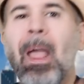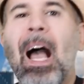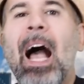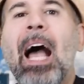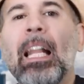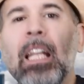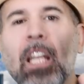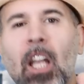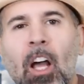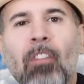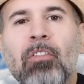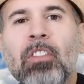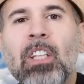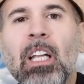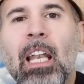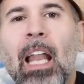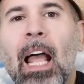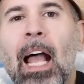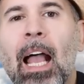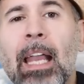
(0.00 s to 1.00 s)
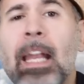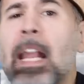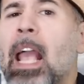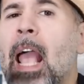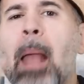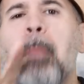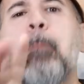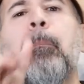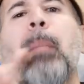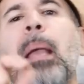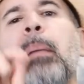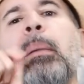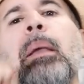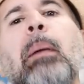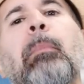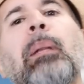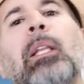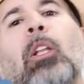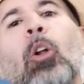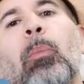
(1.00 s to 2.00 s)
I love the line, and maybe
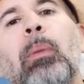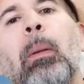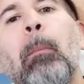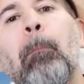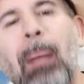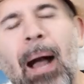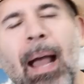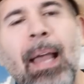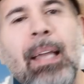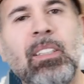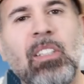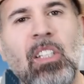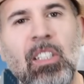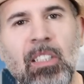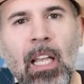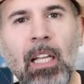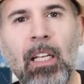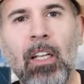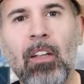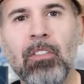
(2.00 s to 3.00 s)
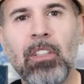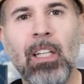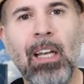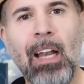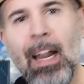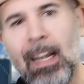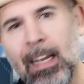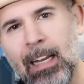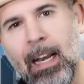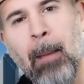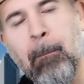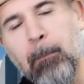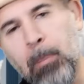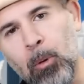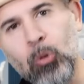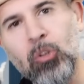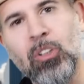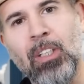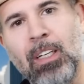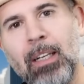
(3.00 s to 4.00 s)
I'm a little bit biased because I love the line and I
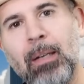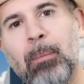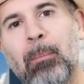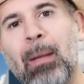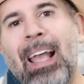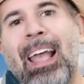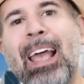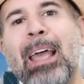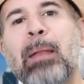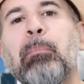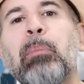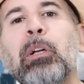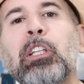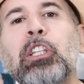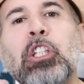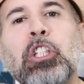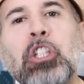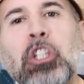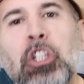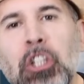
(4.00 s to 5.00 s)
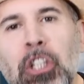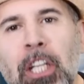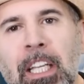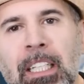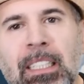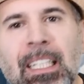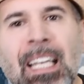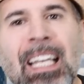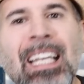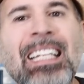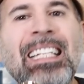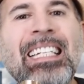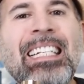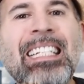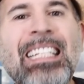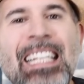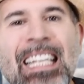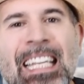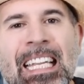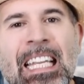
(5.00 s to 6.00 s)
boosted it in my head, but the shit
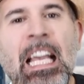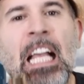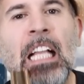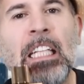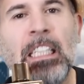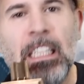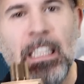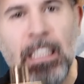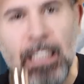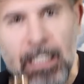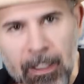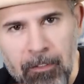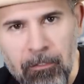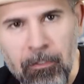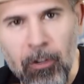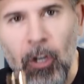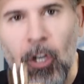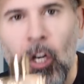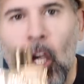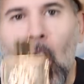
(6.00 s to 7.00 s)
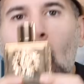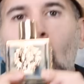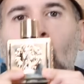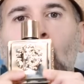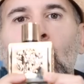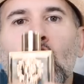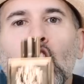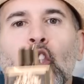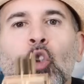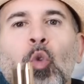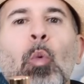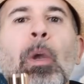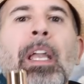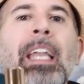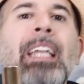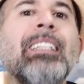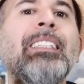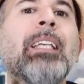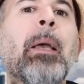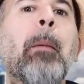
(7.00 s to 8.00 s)
delivered.
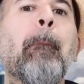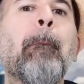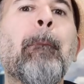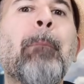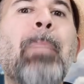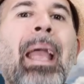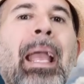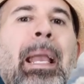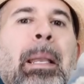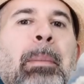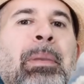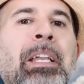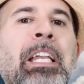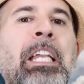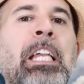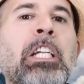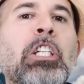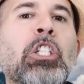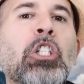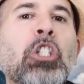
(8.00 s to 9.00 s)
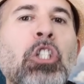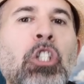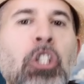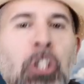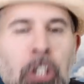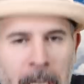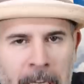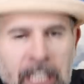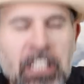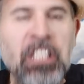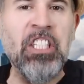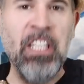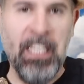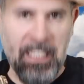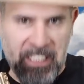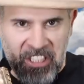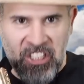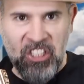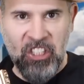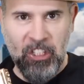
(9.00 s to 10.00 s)
Sweet baby
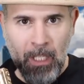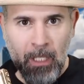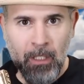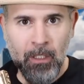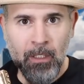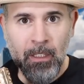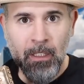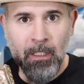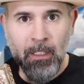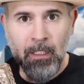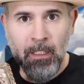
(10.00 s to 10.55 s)
Jesus.